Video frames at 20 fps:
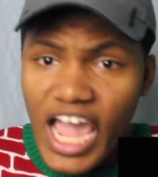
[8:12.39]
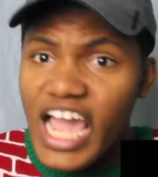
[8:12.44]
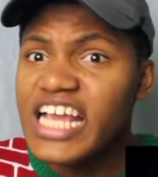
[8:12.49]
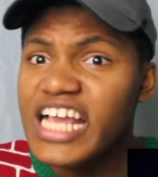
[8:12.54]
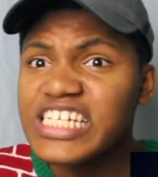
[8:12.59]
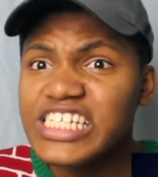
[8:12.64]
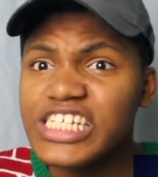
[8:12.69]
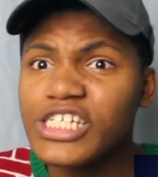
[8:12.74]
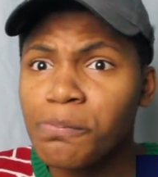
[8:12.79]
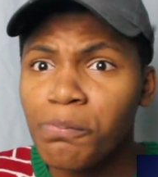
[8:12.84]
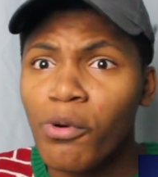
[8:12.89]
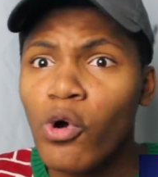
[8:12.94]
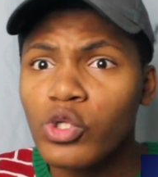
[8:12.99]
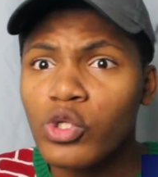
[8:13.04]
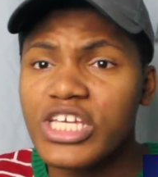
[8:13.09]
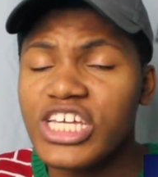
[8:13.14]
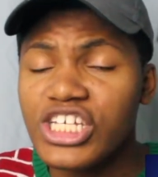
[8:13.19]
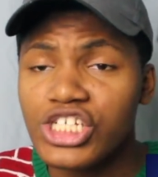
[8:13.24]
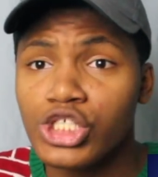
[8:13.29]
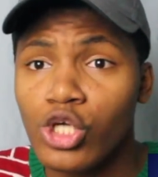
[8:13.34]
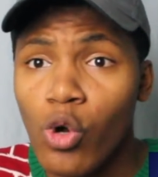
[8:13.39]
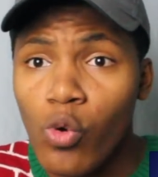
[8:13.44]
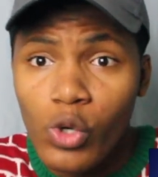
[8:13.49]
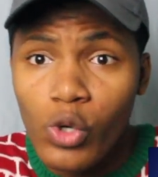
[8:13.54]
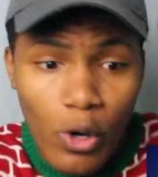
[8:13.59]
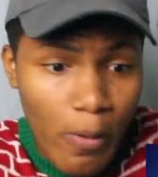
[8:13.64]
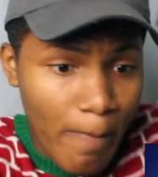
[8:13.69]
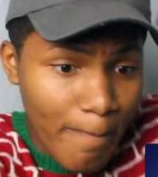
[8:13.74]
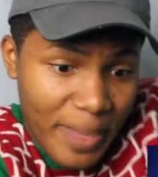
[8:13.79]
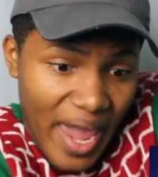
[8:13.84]
He just pulled his
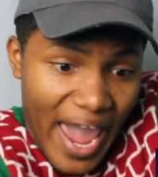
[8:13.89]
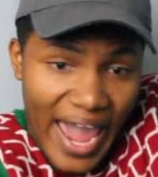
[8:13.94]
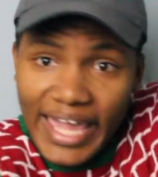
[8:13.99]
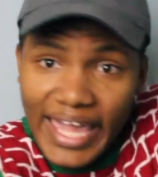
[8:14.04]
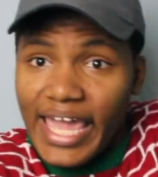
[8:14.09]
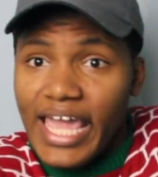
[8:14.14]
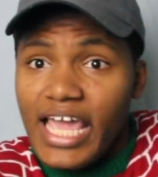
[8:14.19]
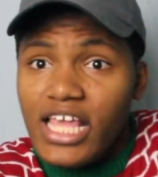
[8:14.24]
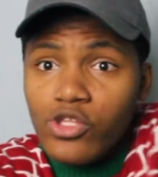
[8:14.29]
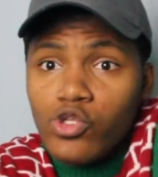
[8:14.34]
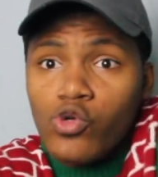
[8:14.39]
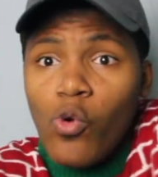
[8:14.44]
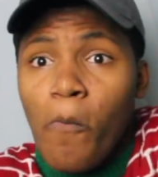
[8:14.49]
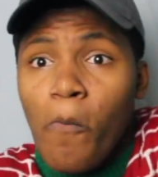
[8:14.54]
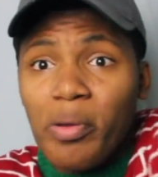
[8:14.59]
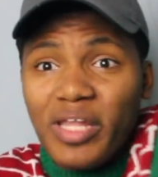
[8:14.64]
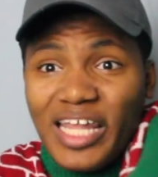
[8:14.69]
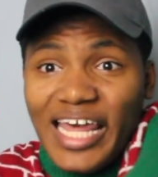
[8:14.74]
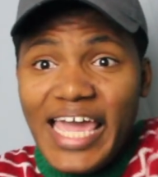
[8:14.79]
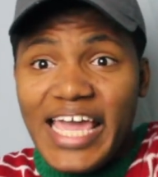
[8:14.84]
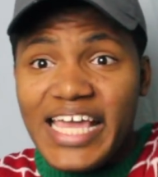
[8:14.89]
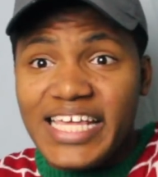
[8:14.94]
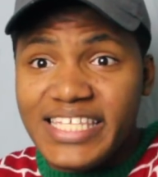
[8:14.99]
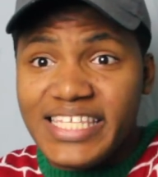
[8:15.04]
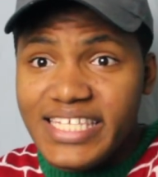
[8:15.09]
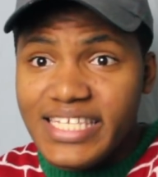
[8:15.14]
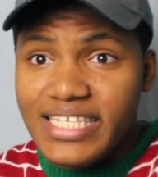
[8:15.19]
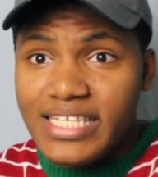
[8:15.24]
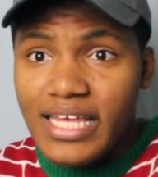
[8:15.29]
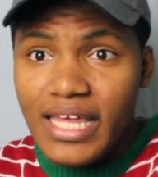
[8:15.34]
shoulder back into
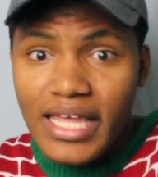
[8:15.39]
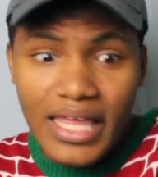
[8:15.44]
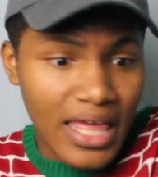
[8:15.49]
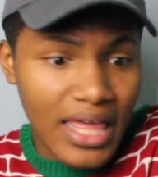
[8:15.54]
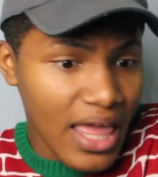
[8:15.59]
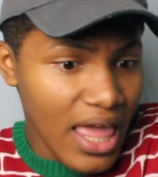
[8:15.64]
place.